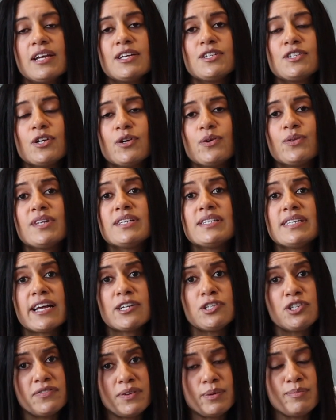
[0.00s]
So the
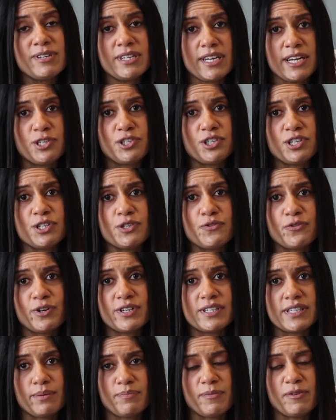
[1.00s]
statute of limitations for a
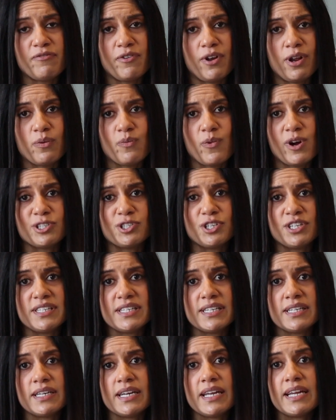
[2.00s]
slip and fall in
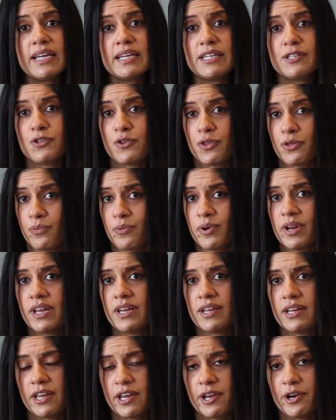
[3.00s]
Washington is
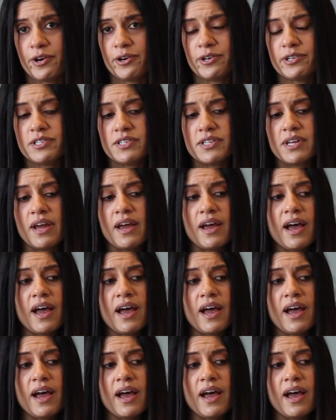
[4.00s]
3 years.